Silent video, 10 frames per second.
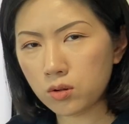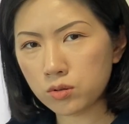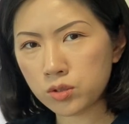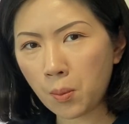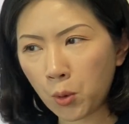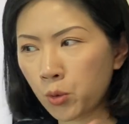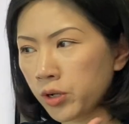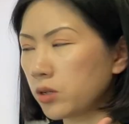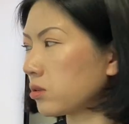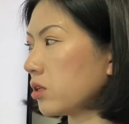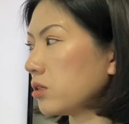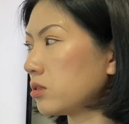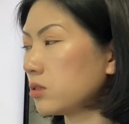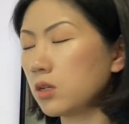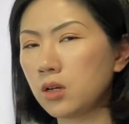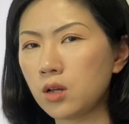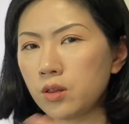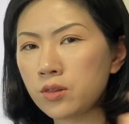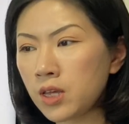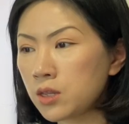subordinate clause.
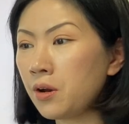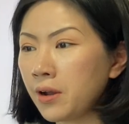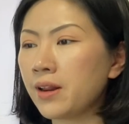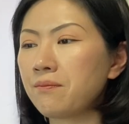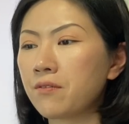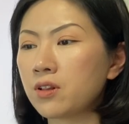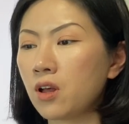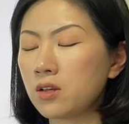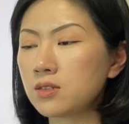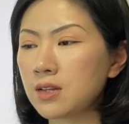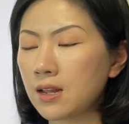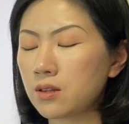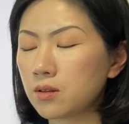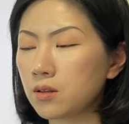The interrogative clause that